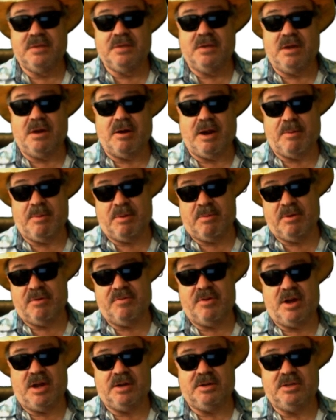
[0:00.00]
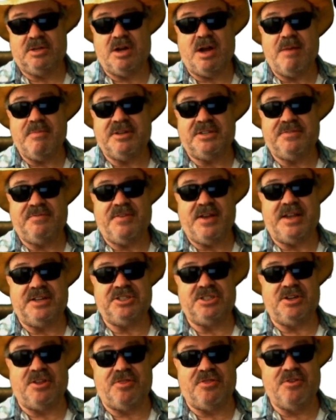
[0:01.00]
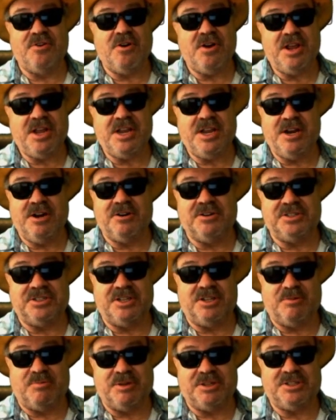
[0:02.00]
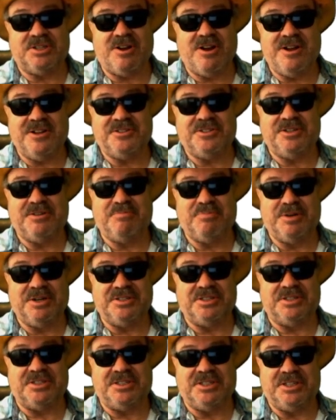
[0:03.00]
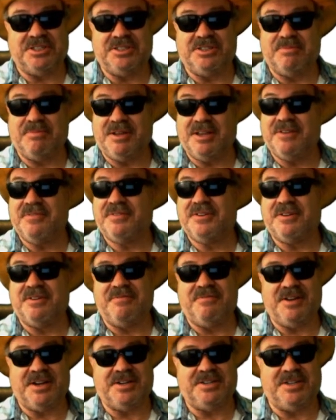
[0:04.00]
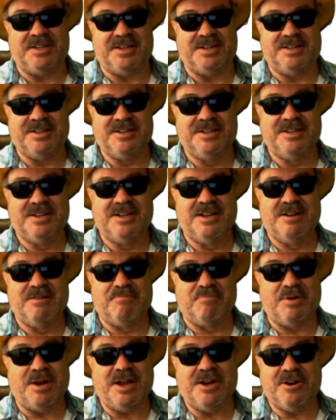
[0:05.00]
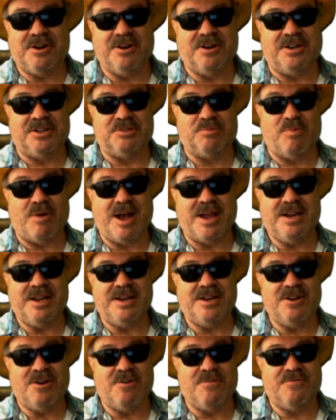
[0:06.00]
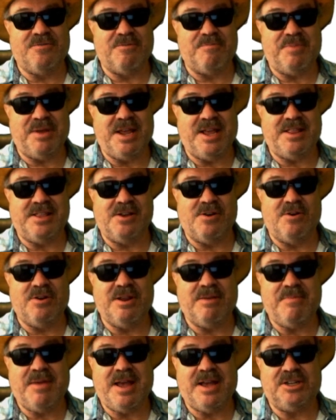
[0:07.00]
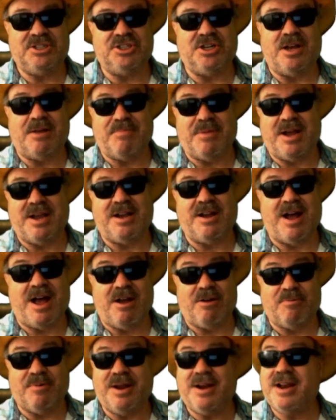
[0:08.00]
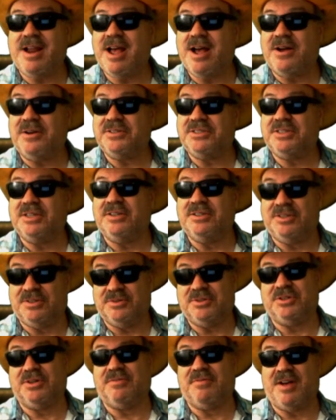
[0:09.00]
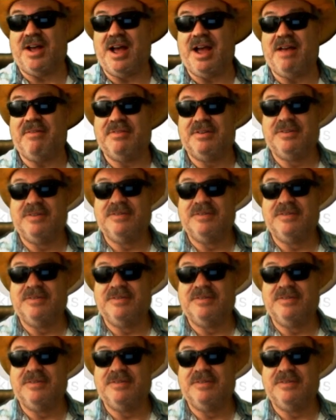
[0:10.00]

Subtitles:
All right, we move on. Thomas faced 30 years in the Wisconsin prison system if convicted. Prediger is widely known for being the only man shot by Kyle Rittenhouse to survive.